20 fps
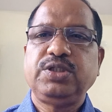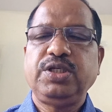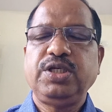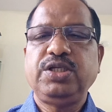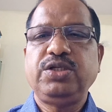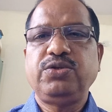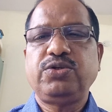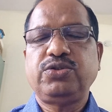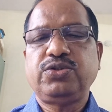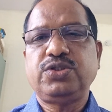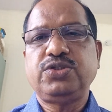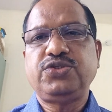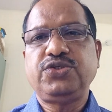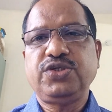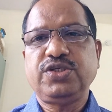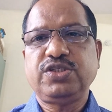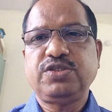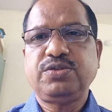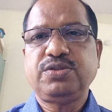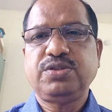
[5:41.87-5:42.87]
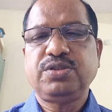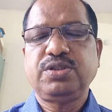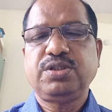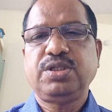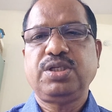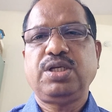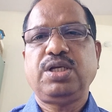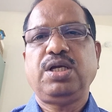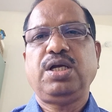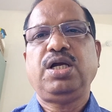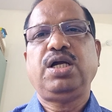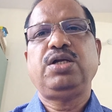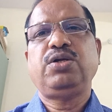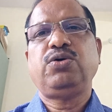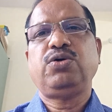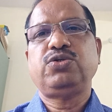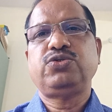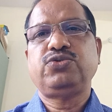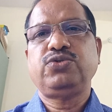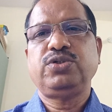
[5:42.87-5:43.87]
in your the GS and
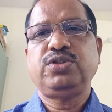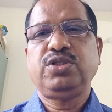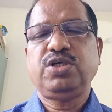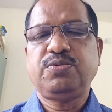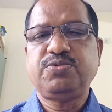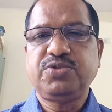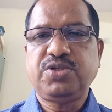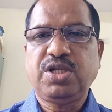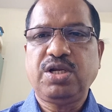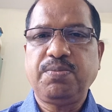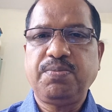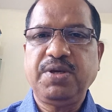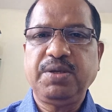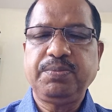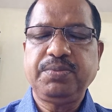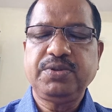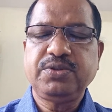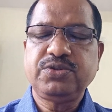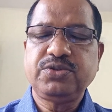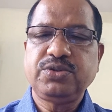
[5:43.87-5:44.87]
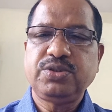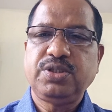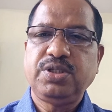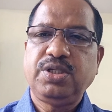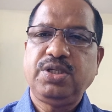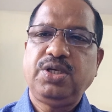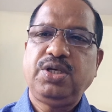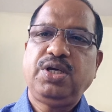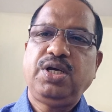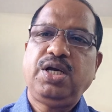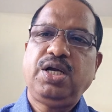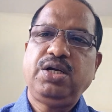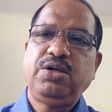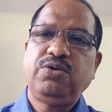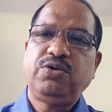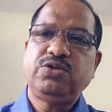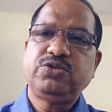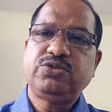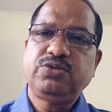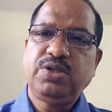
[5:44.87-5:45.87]
also in the optional papers, and
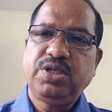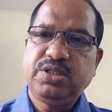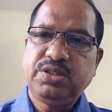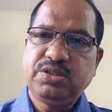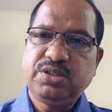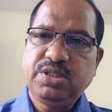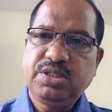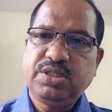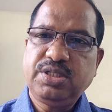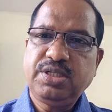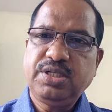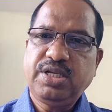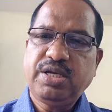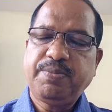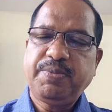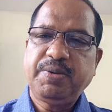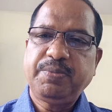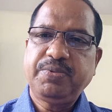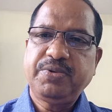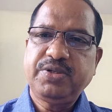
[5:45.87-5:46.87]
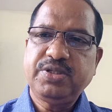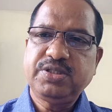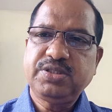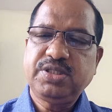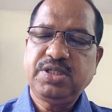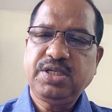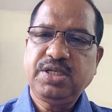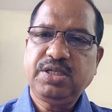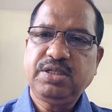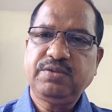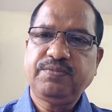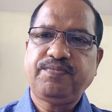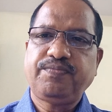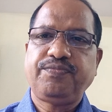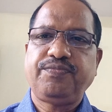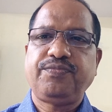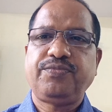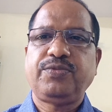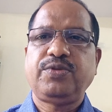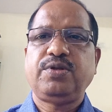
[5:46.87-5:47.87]
also ancient India paper is there,
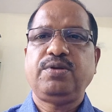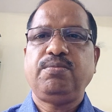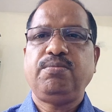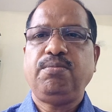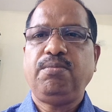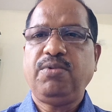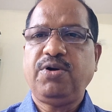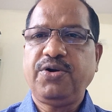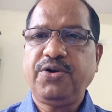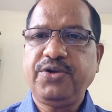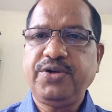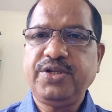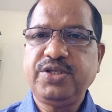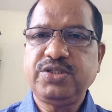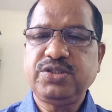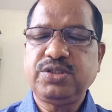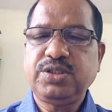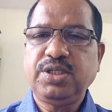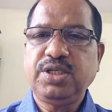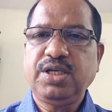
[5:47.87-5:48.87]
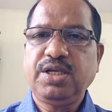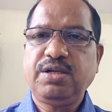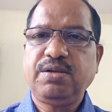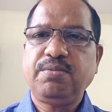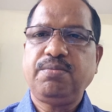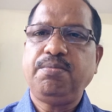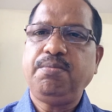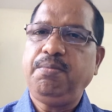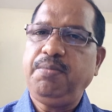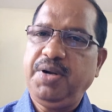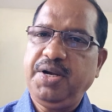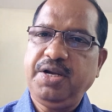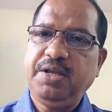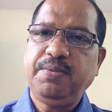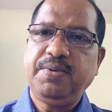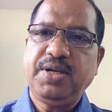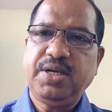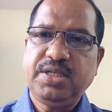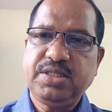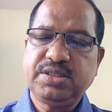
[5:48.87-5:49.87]
modern is there,
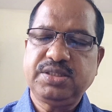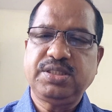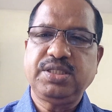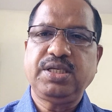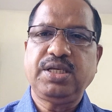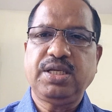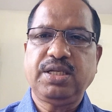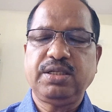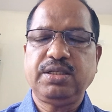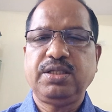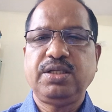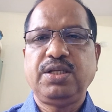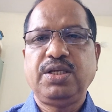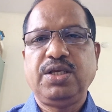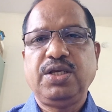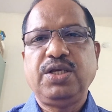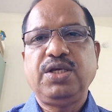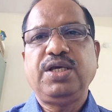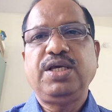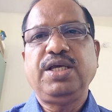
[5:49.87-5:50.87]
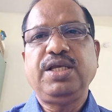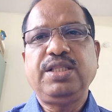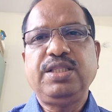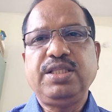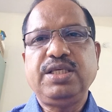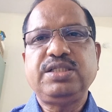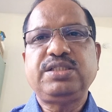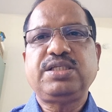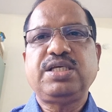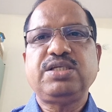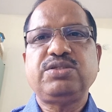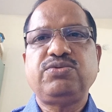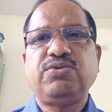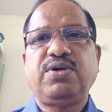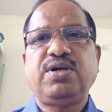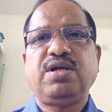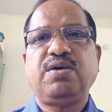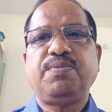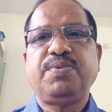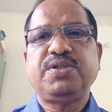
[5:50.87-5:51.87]
medieval is there. In this case,
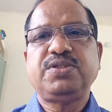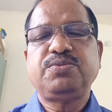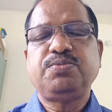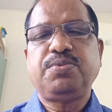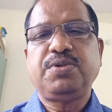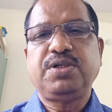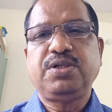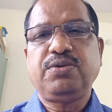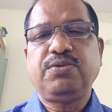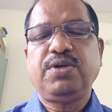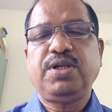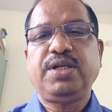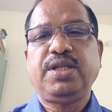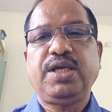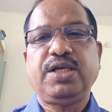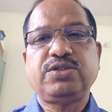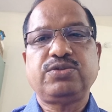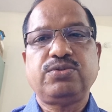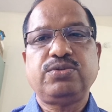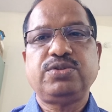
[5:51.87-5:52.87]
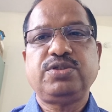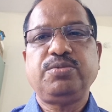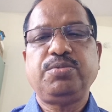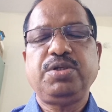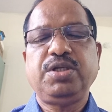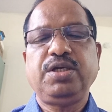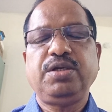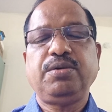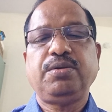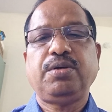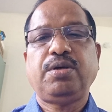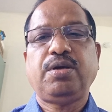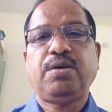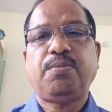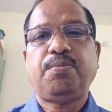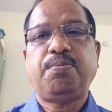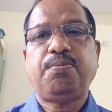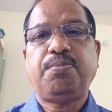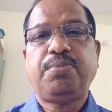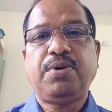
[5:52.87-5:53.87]
what happens particularly exclusively
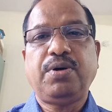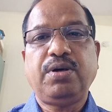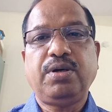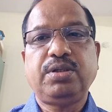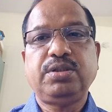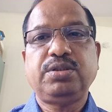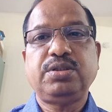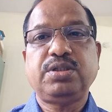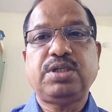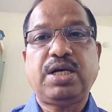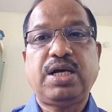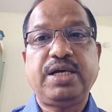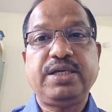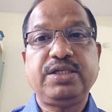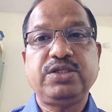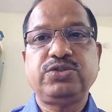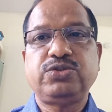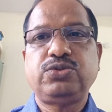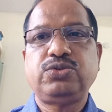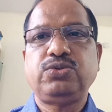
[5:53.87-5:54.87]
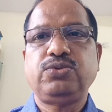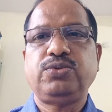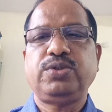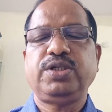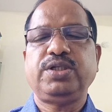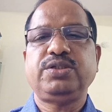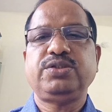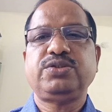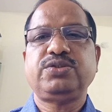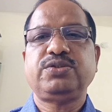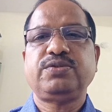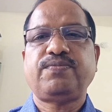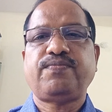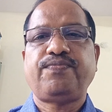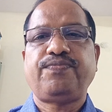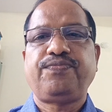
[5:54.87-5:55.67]
for the IS students,